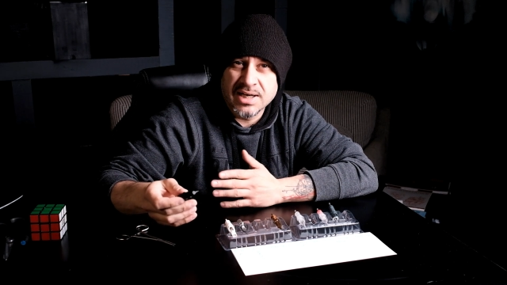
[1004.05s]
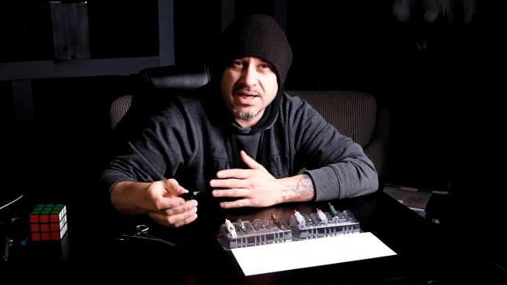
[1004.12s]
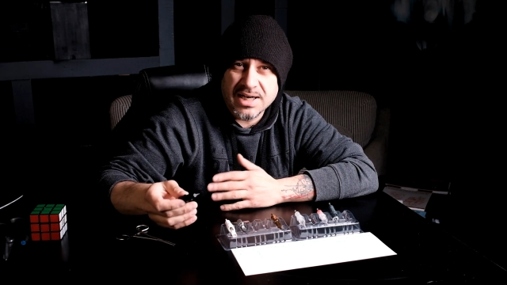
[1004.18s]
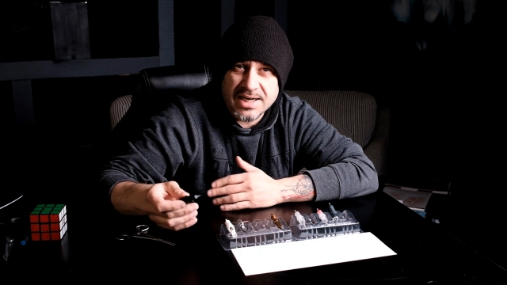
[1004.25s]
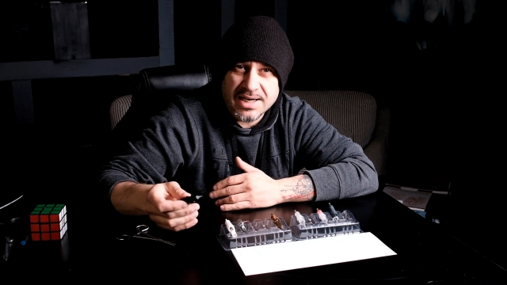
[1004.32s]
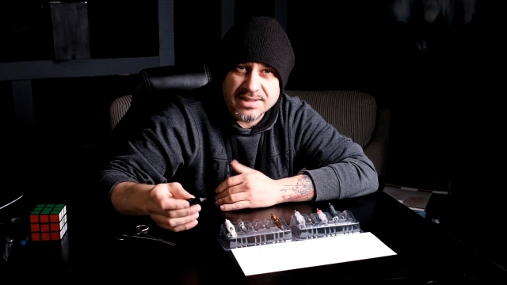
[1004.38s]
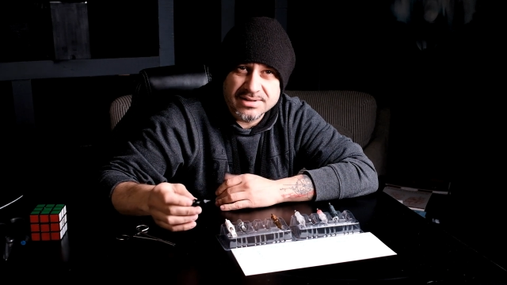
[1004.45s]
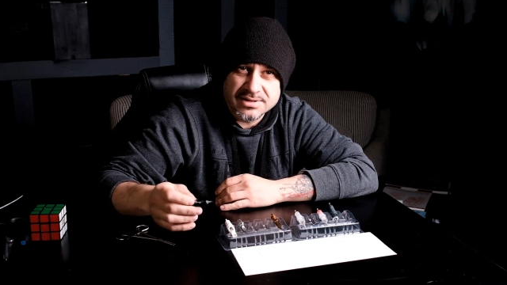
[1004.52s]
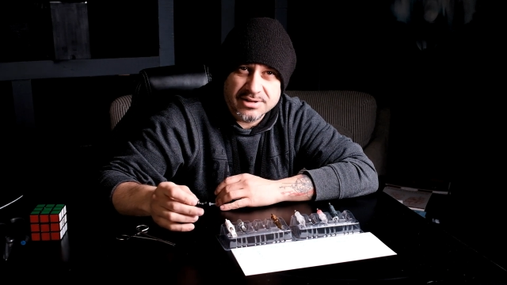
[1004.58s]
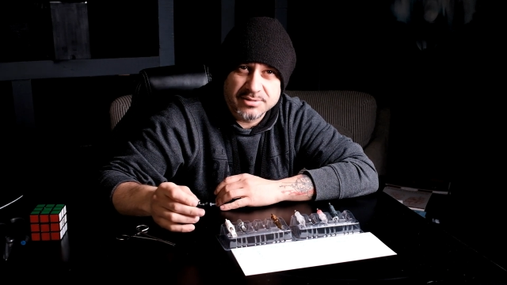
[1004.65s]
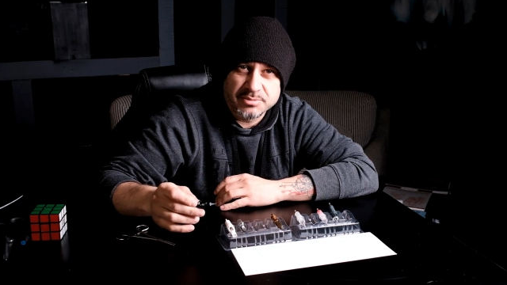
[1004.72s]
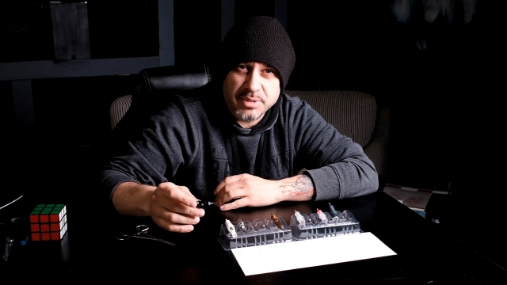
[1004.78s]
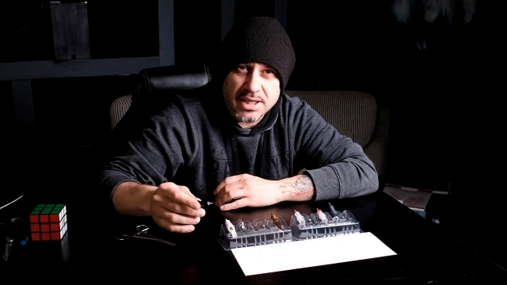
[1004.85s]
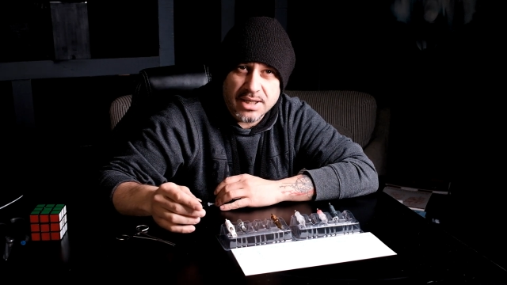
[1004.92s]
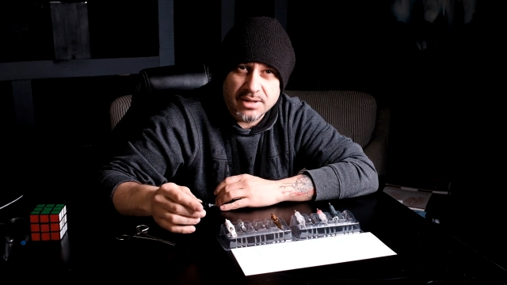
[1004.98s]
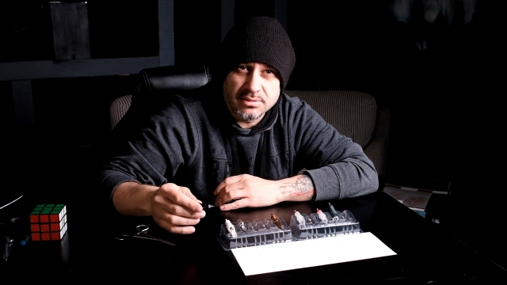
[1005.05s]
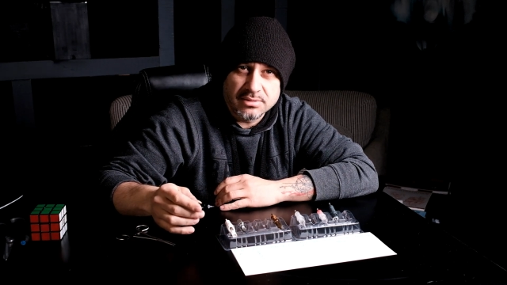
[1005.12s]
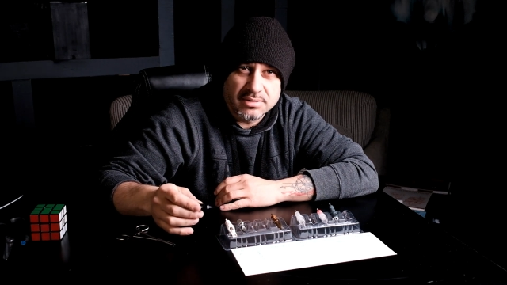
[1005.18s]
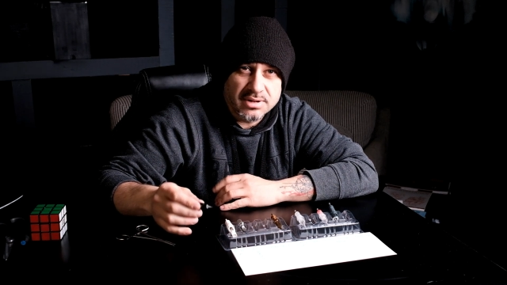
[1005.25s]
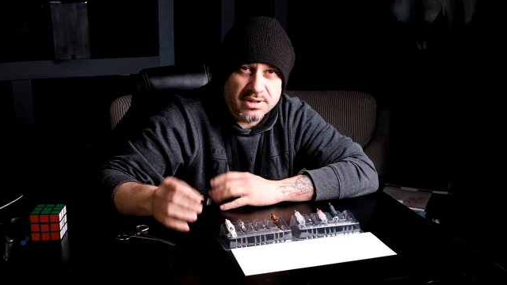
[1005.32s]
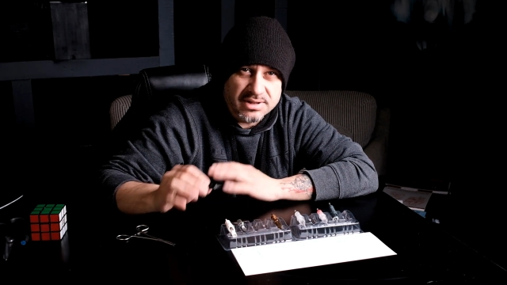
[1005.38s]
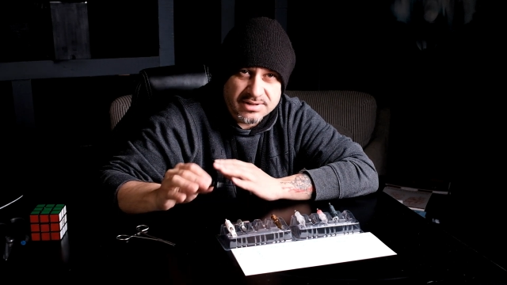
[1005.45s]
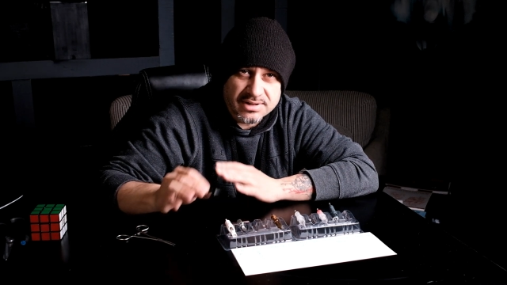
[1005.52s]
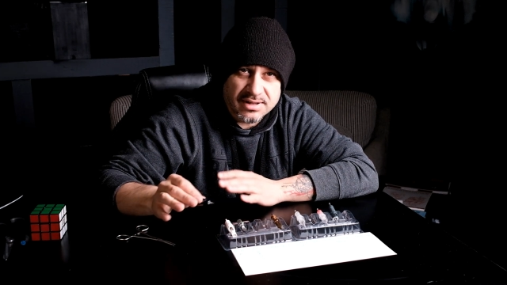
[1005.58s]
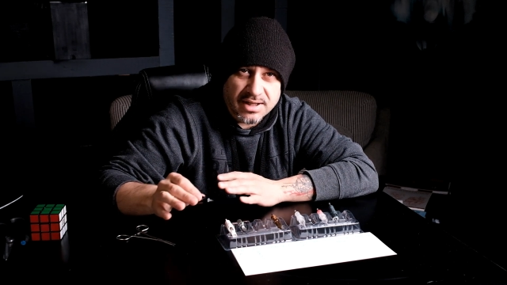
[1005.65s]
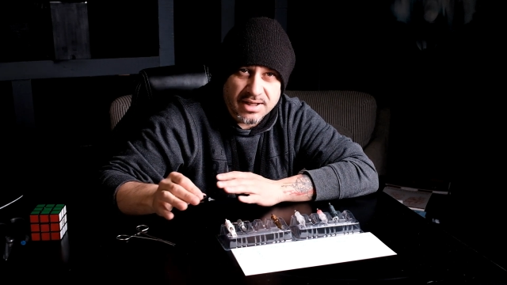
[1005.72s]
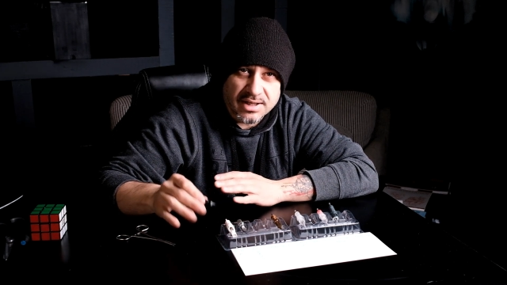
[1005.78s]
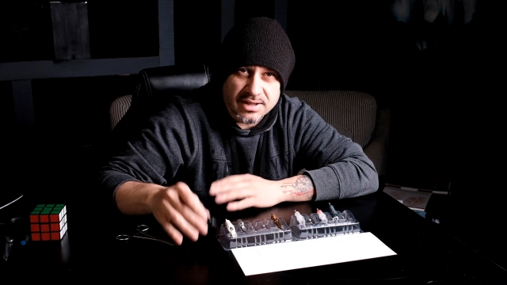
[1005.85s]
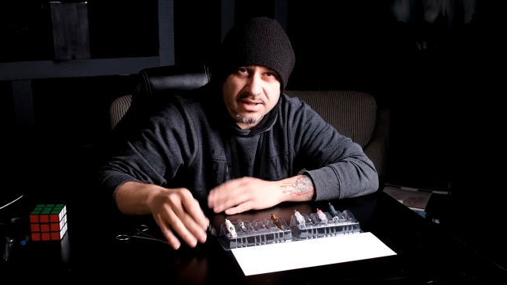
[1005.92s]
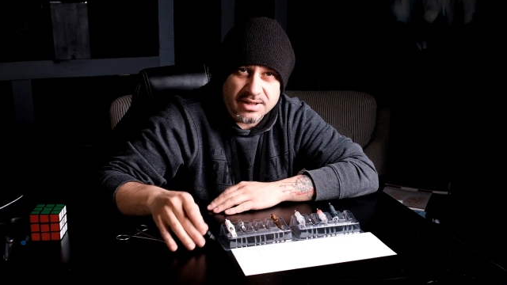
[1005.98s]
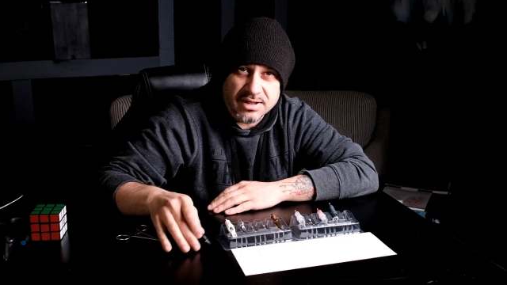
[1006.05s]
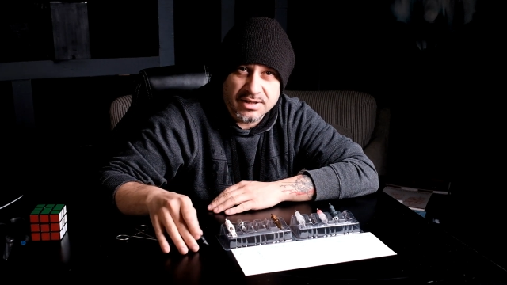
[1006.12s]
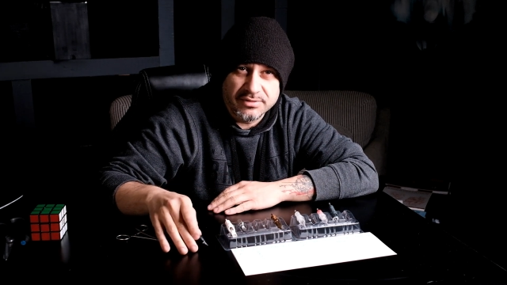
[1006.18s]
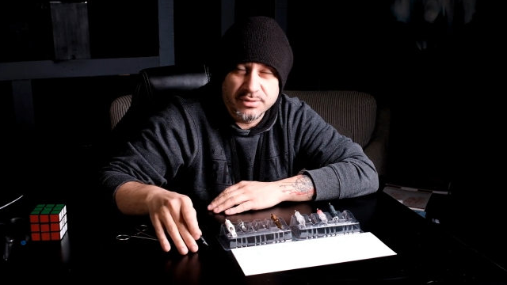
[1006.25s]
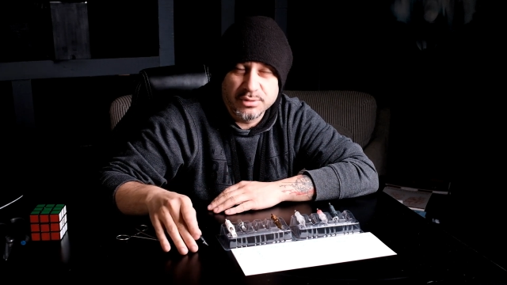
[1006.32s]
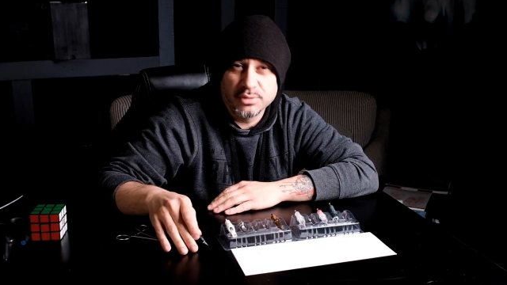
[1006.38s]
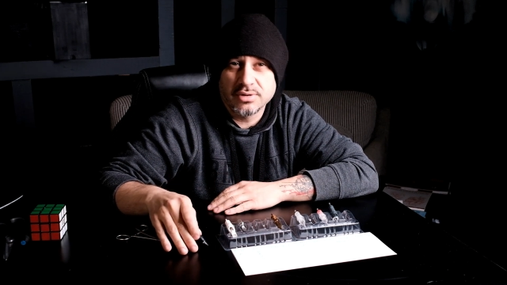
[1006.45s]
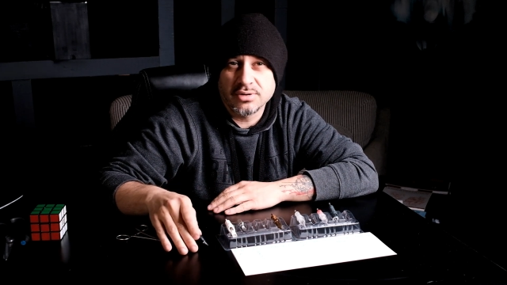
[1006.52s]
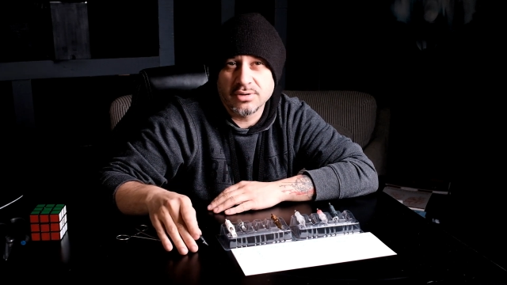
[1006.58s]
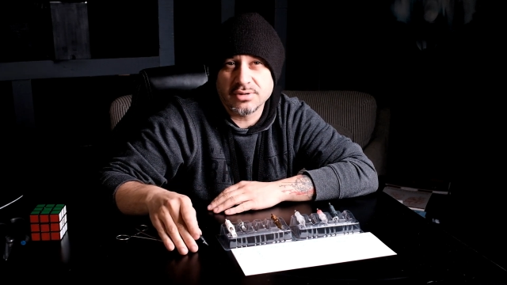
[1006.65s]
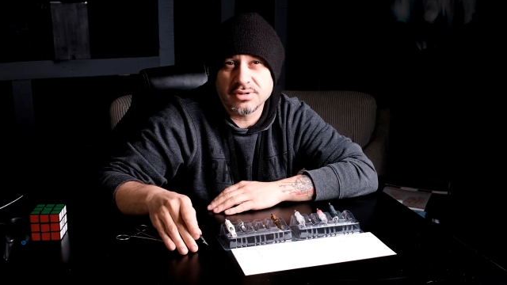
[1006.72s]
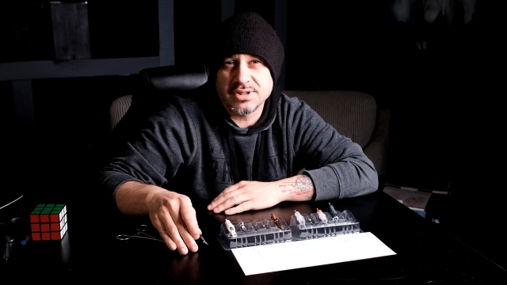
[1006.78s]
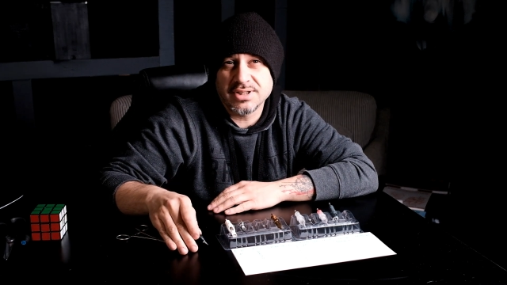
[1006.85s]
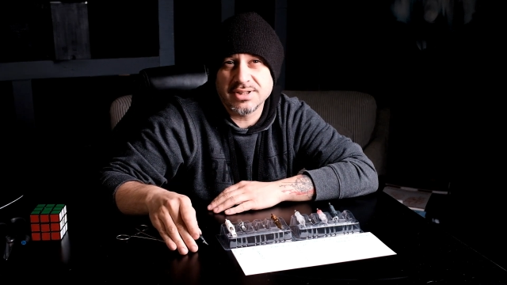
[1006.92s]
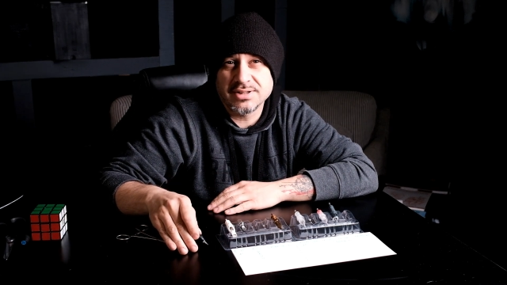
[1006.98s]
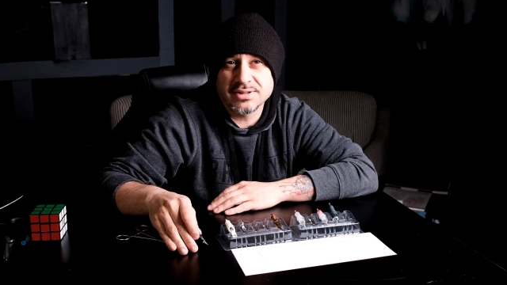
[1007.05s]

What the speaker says: £100 is a thing. If you do an order